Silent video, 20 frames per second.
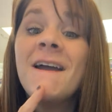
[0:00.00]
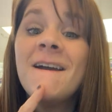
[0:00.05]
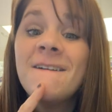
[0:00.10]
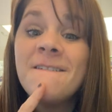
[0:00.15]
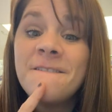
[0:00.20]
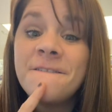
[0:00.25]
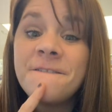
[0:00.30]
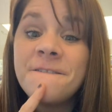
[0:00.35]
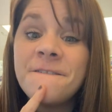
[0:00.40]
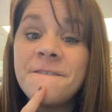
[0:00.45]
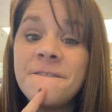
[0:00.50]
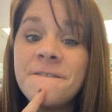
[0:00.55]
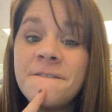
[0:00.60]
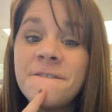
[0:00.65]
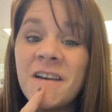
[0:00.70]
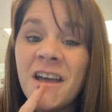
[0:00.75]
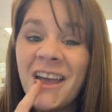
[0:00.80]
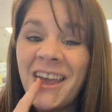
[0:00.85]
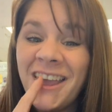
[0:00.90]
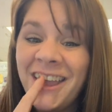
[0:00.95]

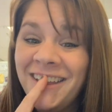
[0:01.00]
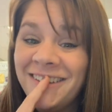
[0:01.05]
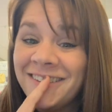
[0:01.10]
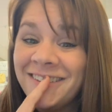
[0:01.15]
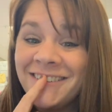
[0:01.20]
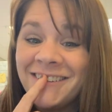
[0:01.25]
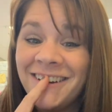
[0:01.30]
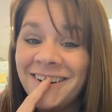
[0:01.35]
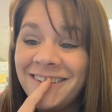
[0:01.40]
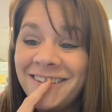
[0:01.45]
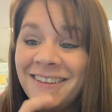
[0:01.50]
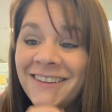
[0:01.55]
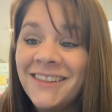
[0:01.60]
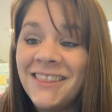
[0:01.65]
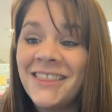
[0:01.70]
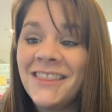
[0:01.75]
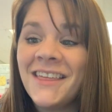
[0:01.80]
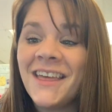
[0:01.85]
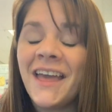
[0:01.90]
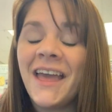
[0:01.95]
F uses our
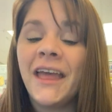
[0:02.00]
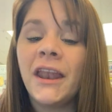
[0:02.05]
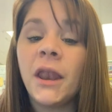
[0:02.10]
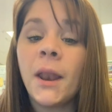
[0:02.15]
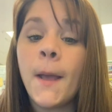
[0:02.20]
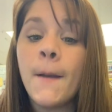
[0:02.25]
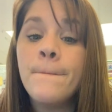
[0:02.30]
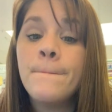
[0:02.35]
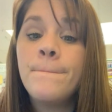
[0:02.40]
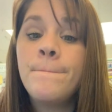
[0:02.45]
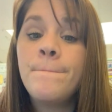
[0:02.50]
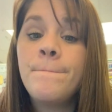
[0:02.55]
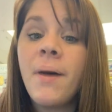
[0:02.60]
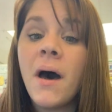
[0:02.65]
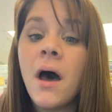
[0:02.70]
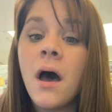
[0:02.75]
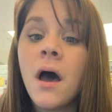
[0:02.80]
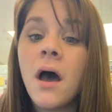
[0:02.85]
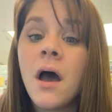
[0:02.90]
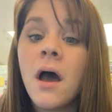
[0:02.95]
teeth, and p
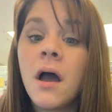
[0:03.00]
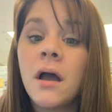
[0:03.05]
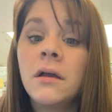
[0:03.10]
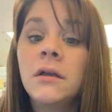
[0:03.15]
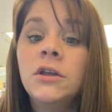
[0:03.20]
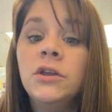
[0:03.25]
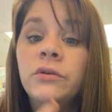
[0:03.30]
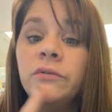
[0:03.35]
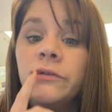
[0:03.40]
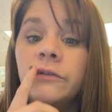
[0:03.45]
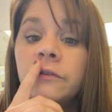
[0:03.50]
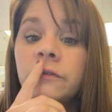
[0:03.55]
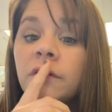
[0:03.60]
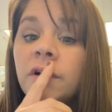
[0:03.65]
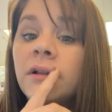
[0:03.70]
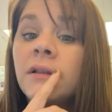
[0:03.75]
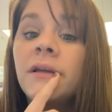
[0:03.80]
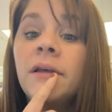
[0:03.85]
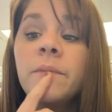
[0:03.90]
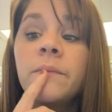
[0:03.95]
uses
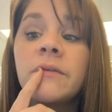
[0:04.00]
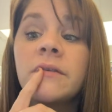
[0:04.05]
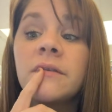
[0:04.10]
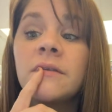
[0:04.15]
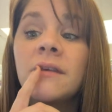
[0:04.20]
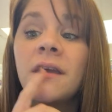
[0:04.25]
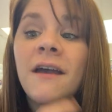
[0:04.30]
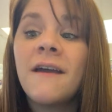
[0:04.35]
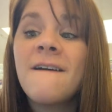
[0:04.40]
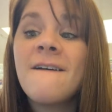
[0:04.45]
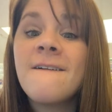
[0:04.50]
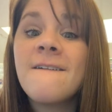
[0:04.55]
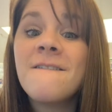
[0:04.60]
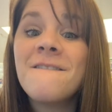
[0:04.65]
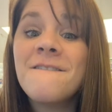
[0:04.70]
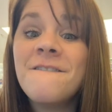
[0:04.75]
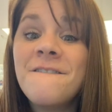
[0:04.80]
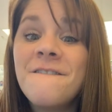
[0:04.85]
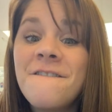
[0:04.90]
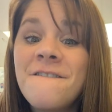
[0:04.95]
our lips.
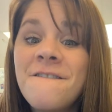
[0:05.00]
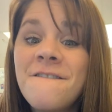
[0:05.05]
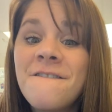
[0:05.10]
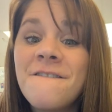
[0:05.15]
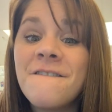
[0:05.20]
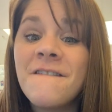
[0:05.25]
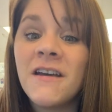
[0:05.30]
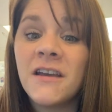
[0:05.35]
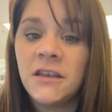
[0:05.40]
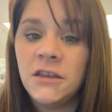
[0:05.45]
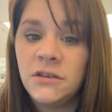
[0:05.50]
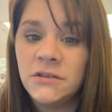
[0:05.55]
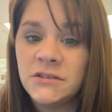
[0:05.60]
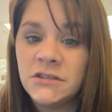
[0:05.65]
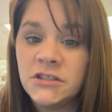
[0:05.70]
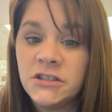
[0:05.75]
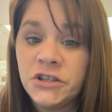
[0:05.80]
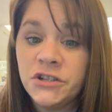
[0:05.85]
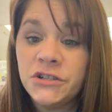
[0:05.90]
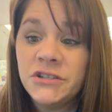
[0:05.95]
V
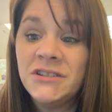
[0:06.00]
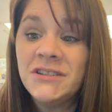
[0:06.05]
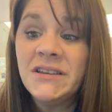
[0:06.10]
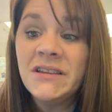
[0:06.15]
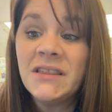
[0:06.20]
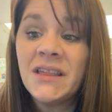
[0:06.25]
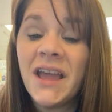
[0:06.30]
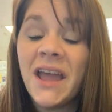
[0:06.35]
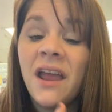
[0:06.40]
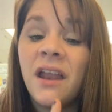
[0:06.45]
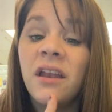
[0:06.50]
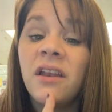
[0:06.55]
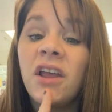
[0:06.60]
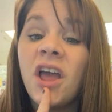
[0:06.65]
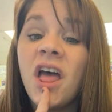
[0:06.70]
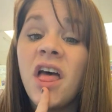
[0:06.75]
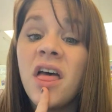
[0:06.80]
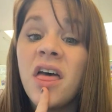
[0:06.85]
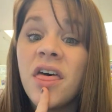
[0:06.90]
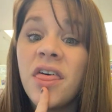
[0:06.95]
uses our teeth, and
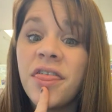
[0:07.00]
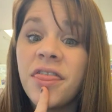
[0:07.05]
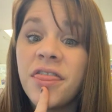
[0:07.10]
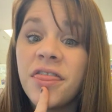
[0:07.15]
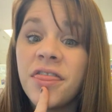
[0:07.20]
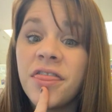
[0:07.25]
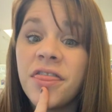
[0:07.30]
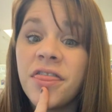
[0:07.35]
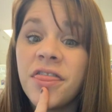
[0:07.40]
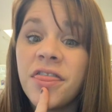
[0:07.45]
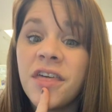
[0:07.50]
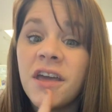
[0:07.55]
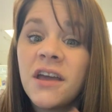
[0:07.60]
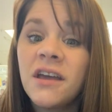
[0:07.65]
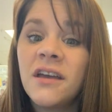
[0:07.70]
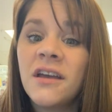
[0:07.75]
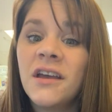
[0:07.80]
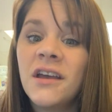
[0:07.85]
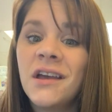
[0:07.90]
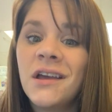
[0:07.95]
th
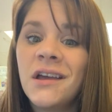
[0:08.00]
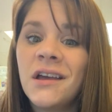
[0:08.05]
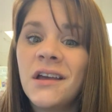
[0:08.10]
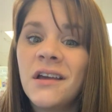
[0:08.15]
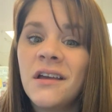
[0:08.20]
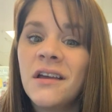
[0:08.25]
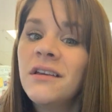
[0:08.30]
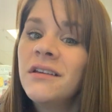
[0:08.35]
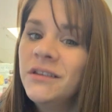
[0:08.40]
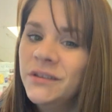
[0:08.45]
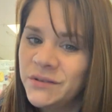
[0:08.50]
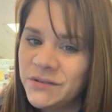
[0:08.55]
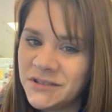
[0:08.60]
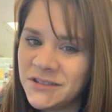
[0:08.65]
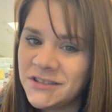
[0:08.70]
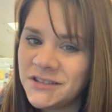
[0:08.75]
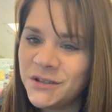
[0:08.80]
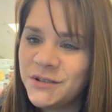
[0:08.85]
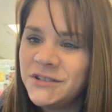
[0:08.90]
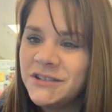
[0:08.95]

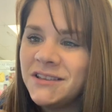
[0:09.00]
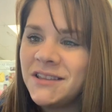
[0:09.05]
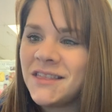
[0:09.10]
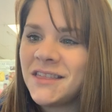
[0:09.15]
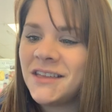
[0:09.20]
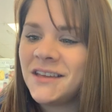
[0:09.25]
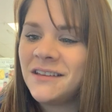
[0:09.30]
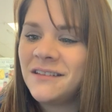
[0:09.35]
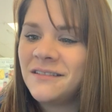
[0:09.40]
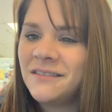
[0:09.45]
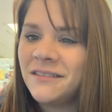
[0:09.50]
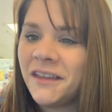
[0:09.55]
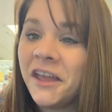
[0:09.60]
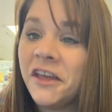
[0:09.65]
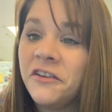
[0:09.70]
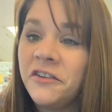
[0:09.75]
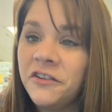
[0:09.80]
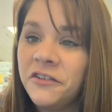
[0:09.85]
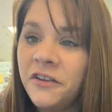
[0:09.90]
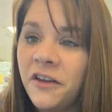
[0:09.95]
uses our teeth
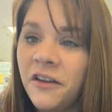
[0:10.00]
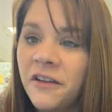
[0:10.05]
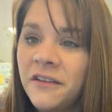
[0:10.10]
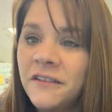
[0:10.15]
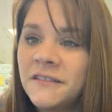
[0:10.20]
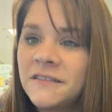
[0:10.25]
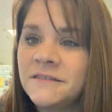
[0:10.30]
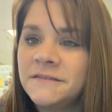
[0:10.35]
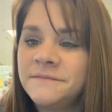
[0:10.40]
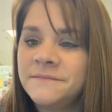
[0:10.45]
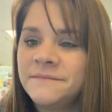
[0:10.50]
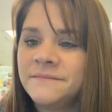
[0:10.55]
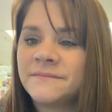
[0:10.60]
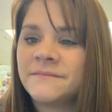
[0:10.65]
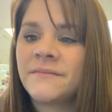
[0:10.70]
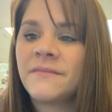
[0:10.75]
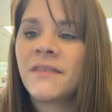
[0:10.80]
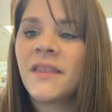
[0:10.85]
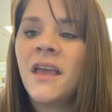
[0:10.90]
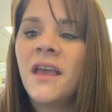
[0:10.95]
and our tongue.
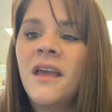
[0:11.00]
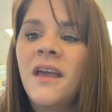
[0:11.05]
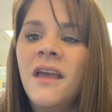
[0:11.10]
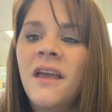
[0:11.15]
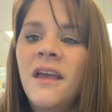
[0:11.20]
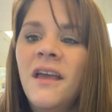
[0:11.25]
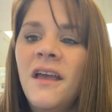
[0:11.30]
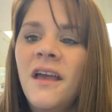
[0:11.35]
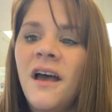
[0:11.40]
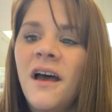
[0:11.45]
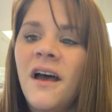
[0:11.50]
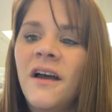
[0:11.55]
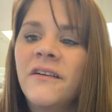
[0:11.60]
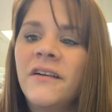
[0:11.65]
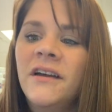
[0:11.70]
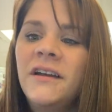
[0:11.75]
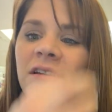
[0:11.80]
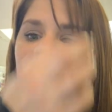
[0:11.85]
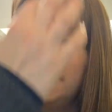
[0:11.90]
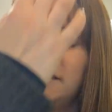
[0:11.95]
All
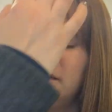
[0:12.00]
right.